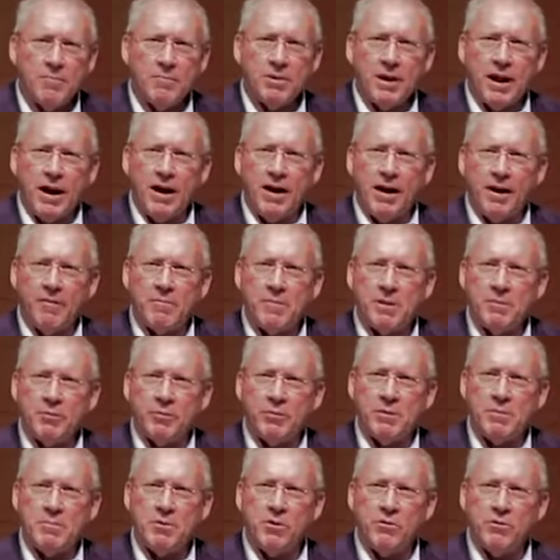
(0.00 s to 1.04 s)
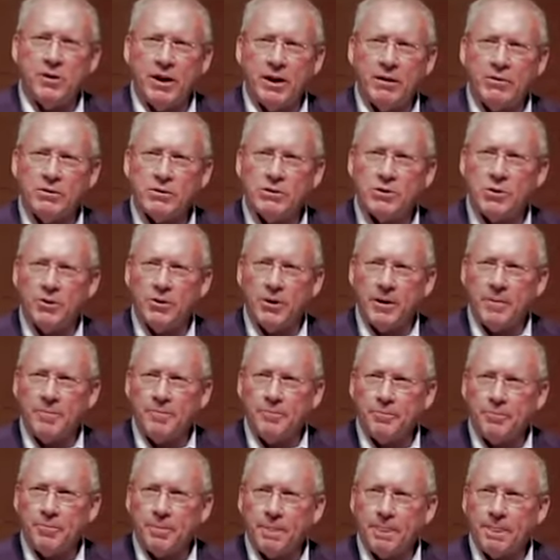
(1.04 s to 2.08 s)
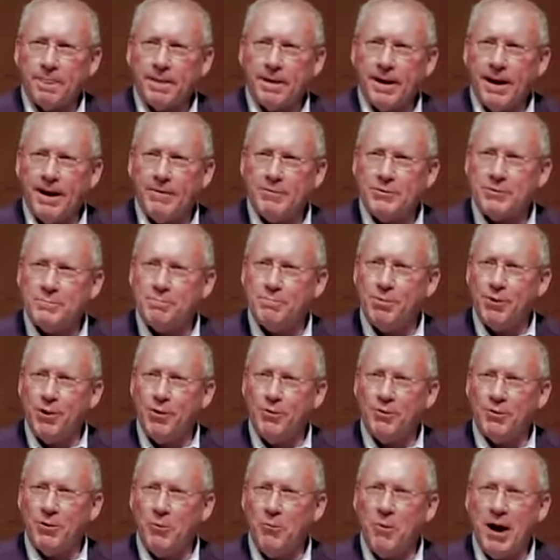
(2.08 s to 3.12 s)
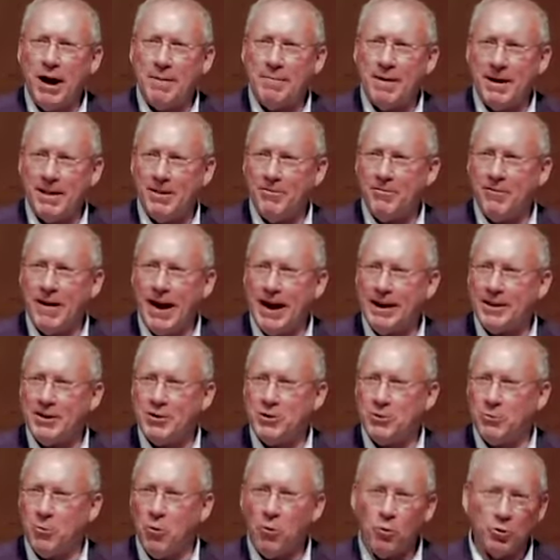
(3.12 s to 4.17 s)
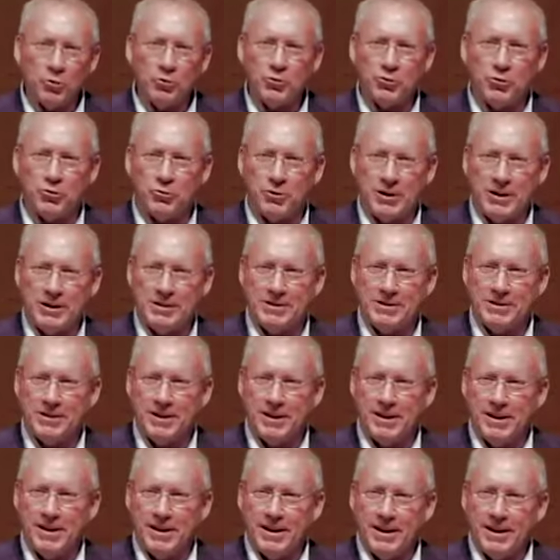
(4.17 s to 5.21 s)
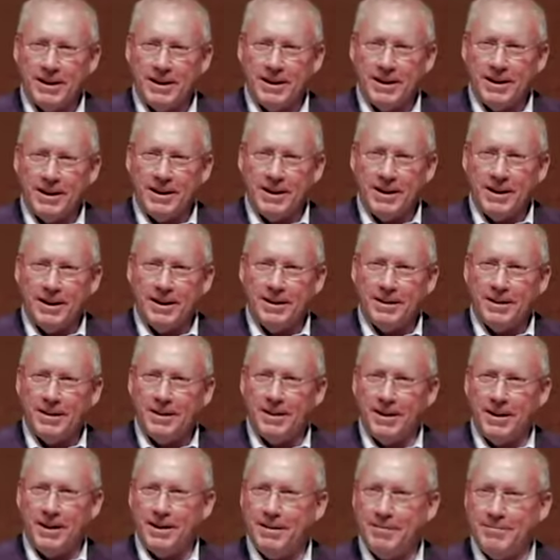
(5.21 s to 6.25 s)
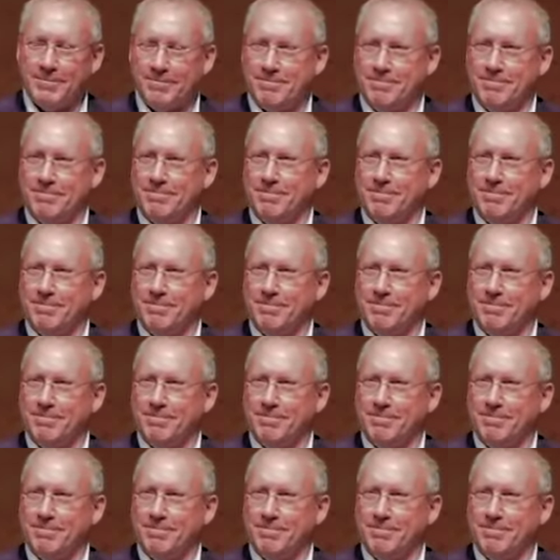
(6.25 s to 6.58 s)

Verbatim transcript: But I remember when we moved to Arizona, I was blown away by the fact that there were orange trees in the